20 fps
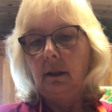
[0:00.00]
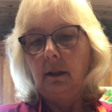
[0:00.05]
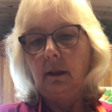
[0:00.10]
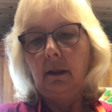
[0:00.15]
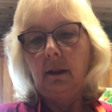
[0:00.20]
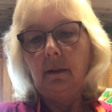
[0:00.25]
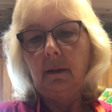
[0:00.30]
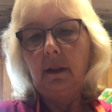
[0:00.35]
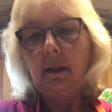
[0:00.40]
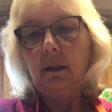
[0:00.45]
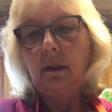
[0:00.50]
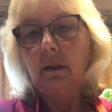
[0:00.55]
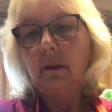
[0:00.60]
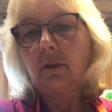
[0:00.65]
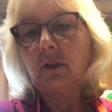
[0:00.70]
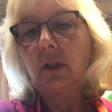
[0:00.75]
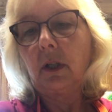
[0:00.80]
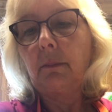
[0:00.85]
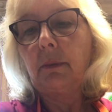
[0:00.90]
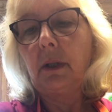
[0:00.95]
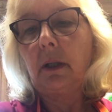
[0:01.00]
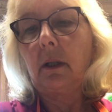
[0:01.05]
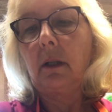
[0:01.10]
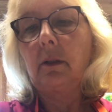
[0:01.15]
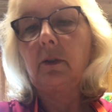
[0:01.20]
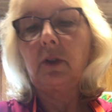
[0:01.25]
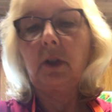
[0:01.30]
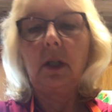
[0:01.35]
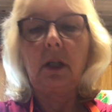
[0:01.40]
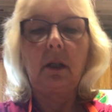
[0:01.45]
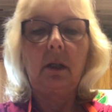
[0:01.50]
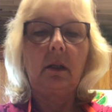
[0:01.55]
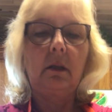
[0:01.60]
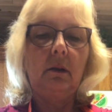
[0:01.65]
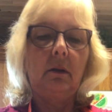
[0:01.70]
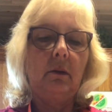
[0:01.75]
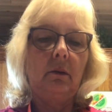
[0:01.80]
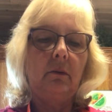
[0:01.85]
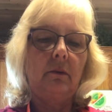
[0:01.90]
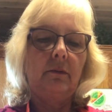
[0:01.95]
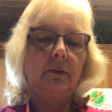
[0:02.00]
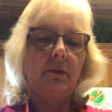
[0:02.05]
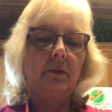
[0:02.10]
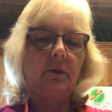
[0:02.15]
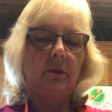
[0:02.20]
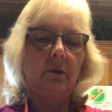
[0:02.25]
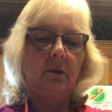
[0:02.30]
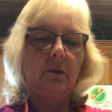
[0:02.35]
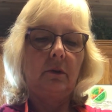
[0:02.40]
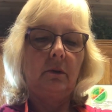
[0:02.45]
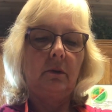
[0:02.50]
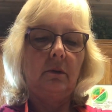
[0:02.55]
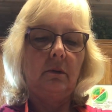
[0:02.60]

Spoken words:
And then a shake of cloves too.